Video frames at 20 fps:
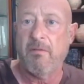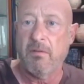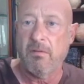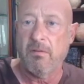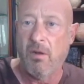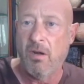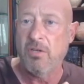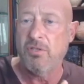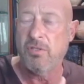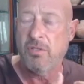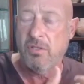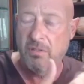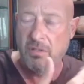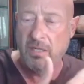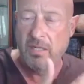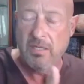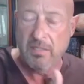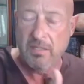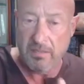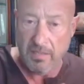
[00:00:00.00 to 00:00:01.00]

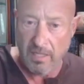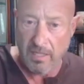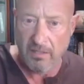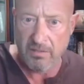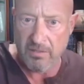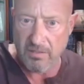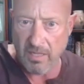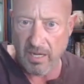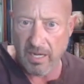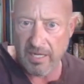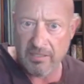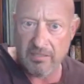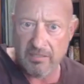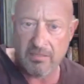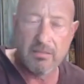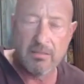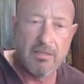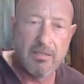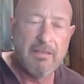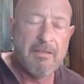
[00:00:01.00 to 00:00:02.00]
larger tell
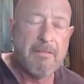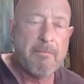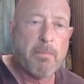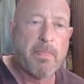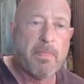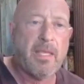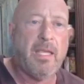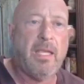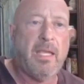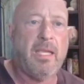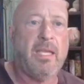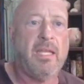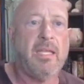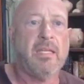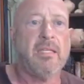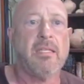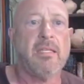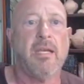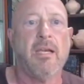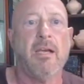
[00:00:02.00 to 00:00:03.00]
sites.
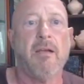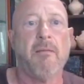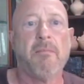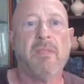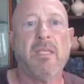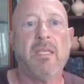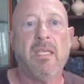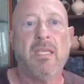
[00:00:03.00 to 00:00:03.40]
And uh,